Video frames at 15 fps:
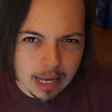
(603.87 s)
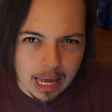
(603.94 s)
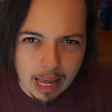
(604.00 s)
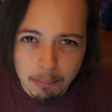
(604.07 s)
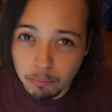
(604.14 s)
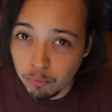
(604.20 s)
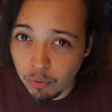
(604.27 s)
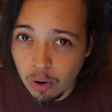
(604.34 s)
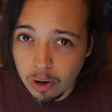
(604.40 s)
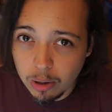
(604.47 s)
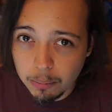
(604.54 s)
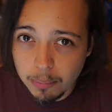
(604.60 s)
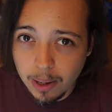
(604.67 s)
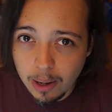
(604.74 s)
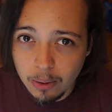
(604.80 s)
I'm wrong
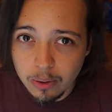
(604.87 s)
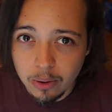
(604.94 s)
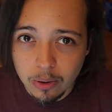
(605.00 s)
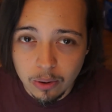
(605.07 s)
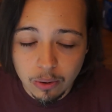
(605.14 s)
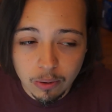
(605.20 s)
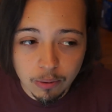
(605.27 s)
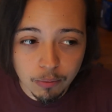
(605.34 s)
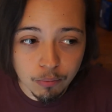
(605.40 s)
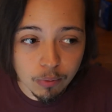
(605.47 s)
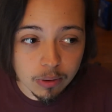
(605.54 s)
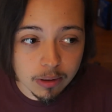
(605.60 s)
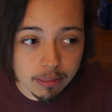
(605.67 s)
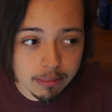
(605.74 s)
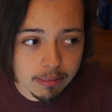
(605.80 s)
about, or
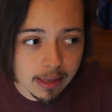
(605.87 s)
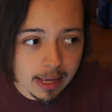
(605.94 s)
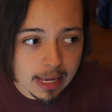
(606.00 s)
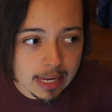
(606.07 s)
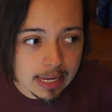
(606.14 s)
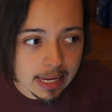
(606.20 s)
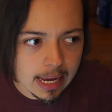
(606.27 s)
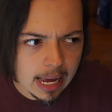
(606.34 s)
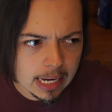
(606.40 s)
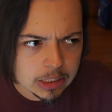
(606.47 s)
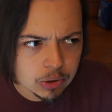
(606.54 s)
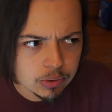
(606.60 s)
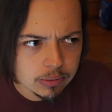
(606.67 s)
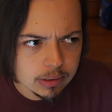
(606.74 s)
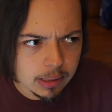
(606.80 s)
what they
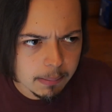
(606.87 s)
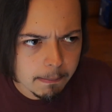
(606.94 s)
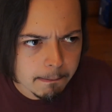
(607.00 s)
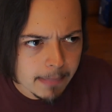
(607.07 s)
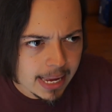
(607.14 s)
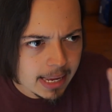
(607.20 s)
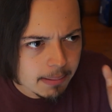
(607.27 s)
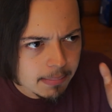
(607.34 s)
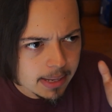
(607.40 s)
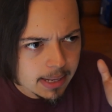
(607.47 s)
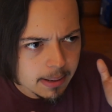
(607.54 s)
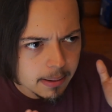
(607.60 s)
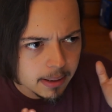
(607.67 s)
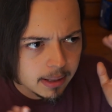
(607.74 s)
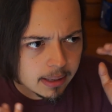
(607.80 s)
actually
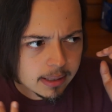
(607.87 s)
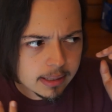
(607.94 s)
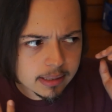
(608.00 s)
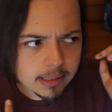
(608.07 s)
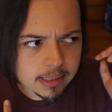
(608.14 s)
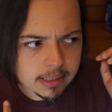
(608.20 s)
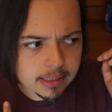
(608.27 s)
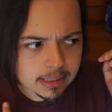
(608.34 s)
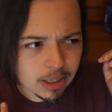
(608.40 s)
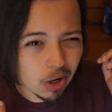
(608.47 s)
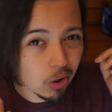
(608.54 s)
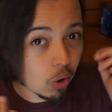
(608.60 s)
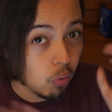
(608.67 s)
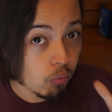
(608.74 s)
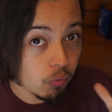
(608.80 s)
maybe
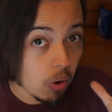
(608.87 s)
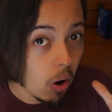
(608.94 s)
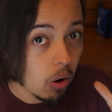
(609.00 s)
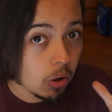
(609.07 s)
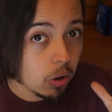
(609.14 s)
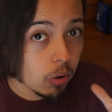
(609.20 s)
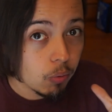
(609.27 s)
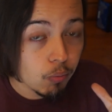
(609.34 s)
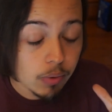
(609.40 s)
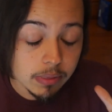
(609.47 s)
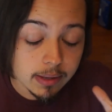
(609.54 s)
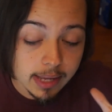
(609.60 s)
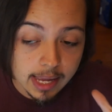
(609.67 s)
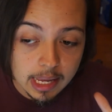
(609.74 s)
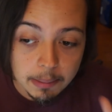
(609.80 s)
got wrong with the
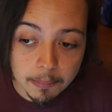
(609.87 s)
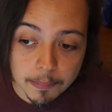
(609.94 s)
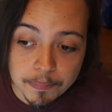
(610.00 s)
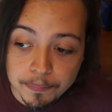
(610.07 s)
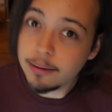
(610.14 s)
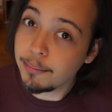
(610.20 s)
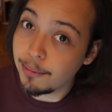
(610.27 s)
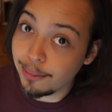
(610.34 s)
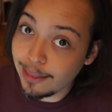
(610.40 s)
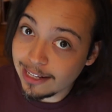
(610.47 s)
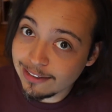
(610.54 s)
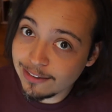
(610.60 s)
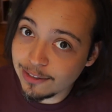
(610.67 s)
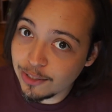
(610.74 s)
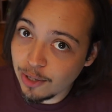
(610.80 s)
game. But
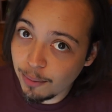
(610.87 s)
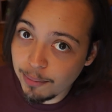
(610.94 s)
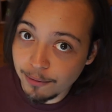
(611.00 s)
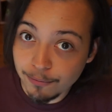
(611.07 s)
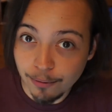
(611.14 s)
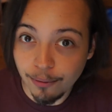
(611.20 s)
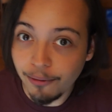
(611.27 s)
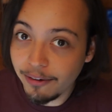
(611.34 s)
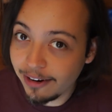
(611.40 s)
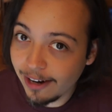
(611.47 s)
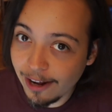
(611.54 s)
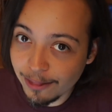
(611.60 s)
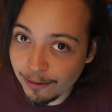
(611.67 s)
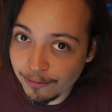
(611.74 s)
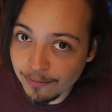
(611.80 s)
that's a topic for
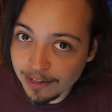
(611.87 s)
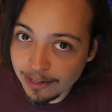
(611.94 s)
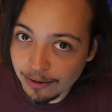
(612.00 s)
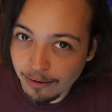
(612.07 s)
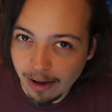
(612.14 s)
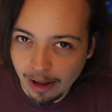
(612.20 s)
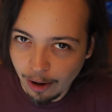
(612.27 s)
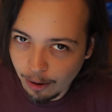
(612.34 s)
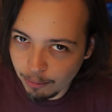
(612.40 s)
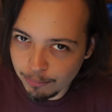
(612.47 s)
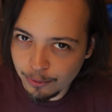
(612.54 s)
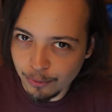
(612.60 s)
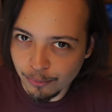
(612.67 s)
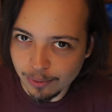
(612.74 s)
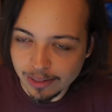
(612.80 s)
another video. I hope
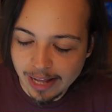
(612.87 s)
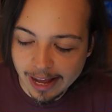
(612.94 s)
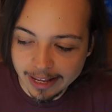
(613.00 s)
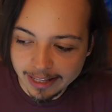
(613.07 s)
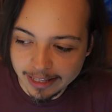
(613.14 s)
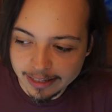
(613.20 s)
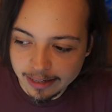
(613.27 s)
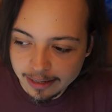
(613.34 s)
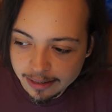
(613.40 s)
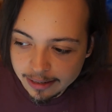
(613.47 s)
you will like it.